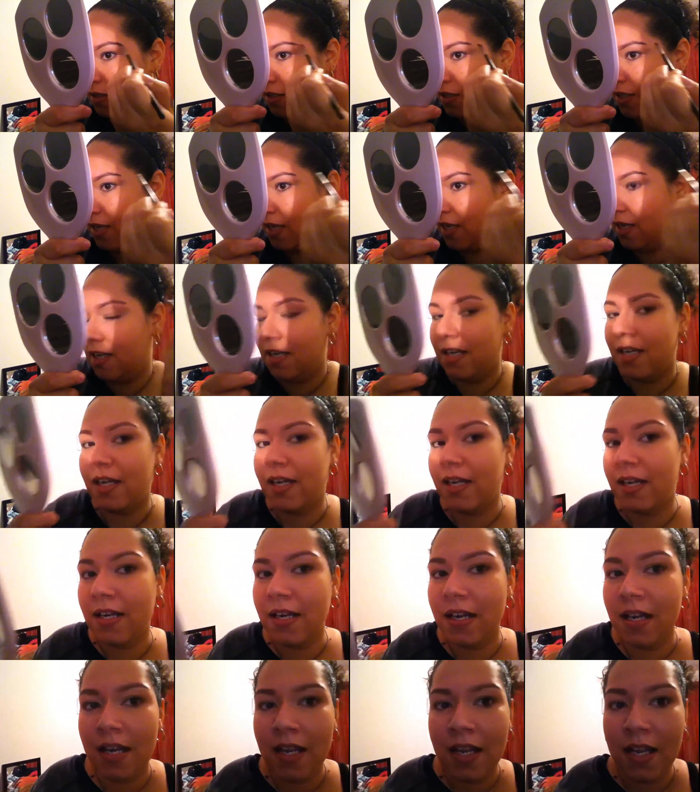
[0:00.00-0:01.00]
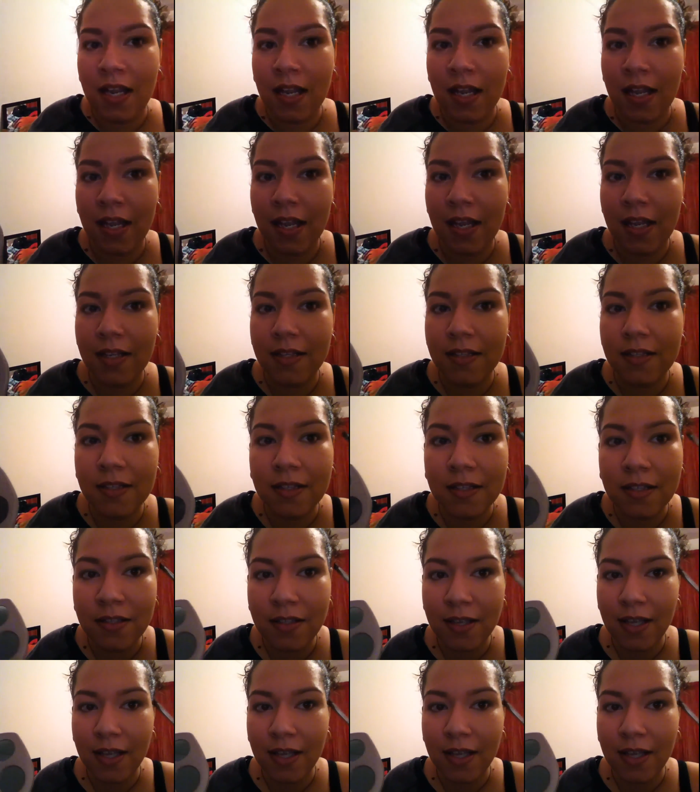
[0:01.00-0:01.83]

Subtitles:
shade it in, and